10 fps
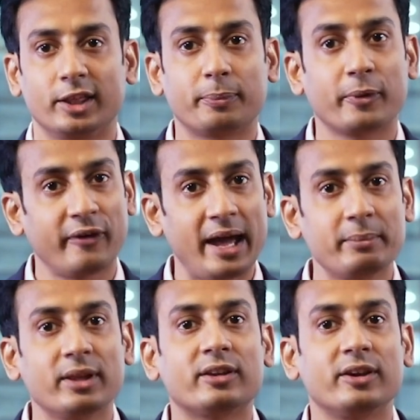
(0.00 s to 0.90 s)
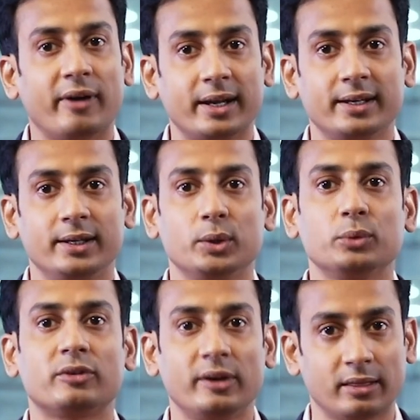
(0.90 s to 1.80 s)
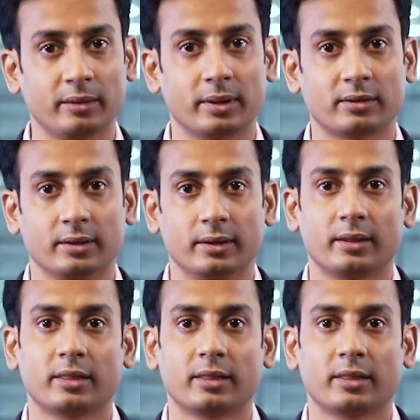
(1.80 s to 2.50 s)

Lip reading: This program is divided into three semesters.